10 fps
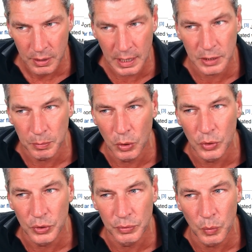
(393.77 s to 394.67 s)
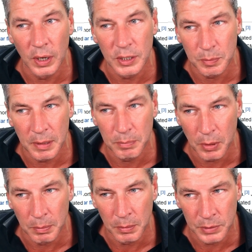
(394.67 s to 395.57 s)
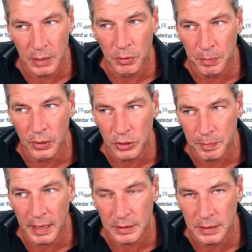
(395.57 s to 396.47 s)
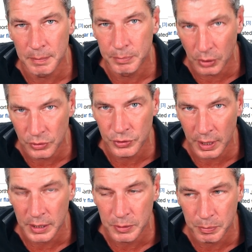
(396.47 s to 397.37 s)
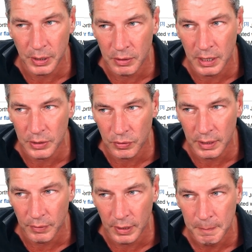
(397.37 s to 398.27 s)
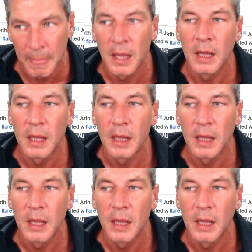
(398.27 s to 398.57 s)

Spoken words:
That's more than widespread problems. It would put us back to the Bronze Age, pretty literally, right?